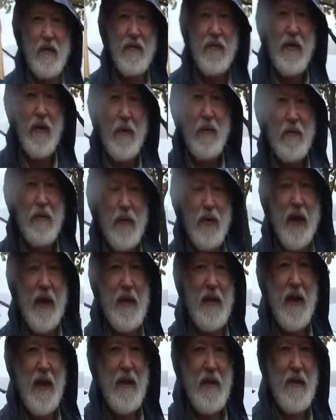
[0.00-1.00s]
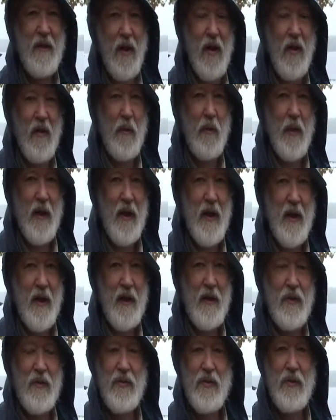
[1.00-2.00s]
from Greenland all the way
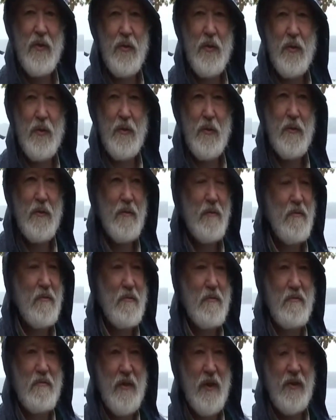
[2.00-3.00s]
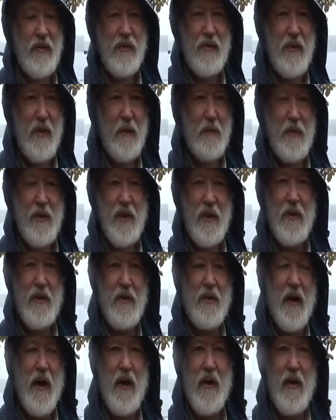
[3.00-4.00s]
into this
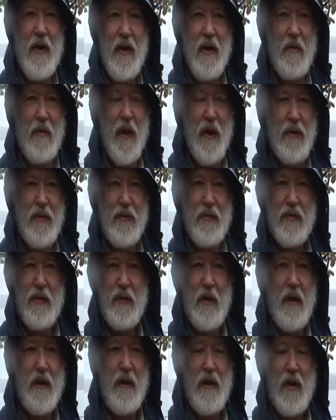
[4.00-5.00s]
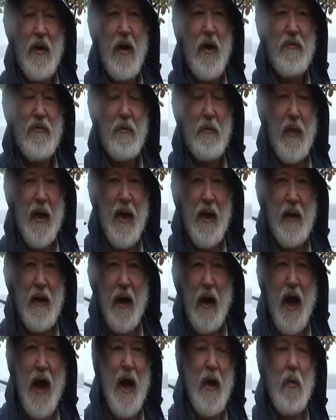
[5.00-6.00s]
particular area around Newfoundland, Gulf of Maine.
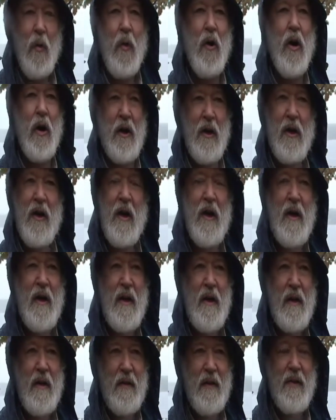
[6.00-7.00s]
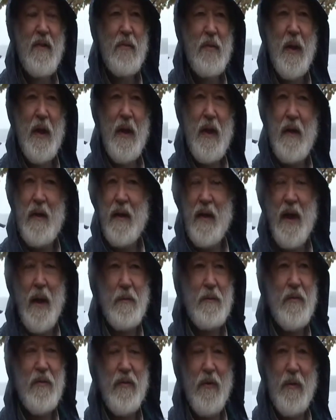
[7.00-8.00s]
Hot water that is being
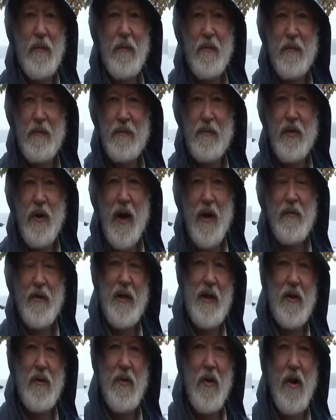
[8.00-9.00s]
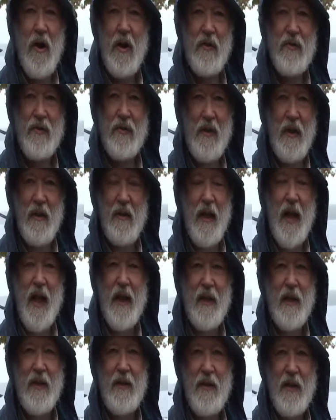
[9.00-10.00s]
kept from traveling across the
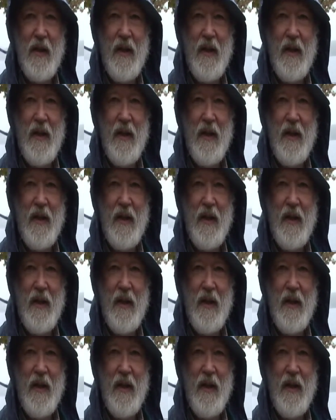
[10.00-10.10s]
Atlantic